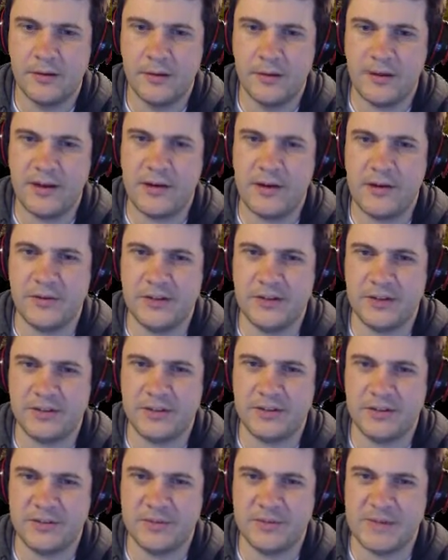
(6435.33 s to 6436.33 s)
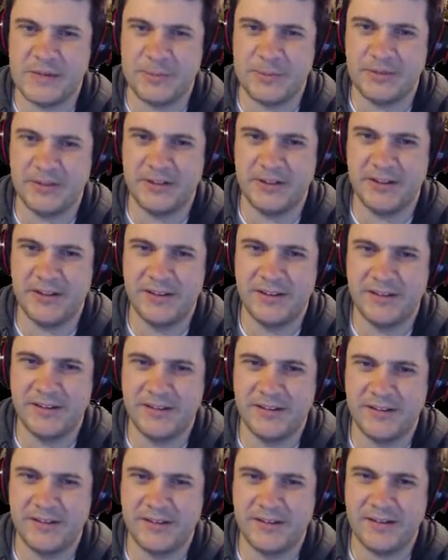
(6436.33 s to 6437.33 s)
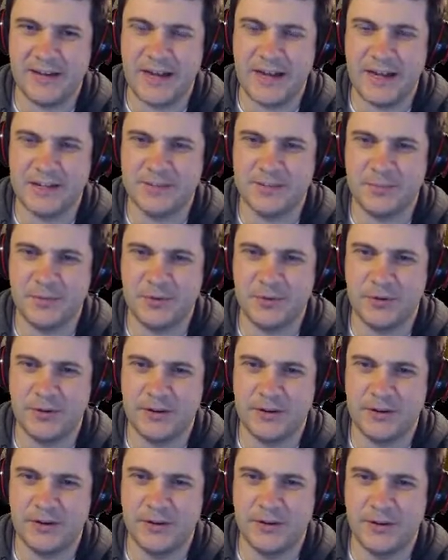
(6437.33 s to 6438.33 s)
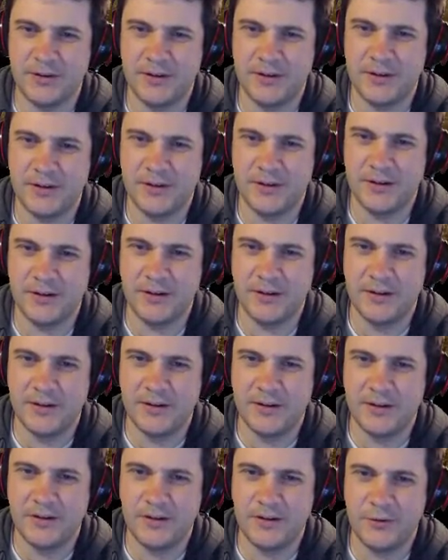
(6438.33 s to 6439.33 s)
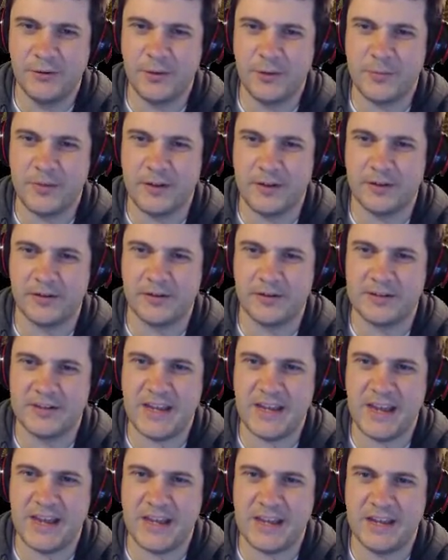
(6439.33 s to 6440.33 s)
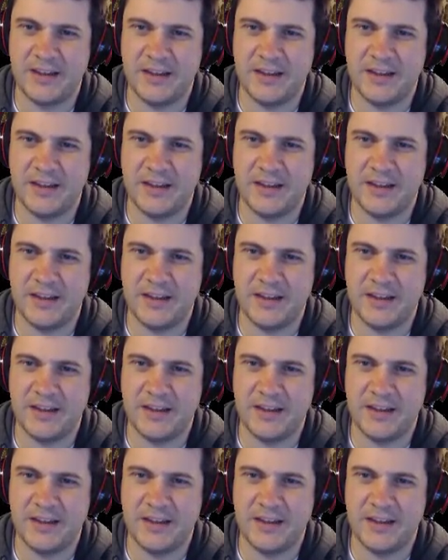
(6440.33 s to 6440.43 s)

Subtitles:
Oh, touching those people got us more orb thingers. Yay.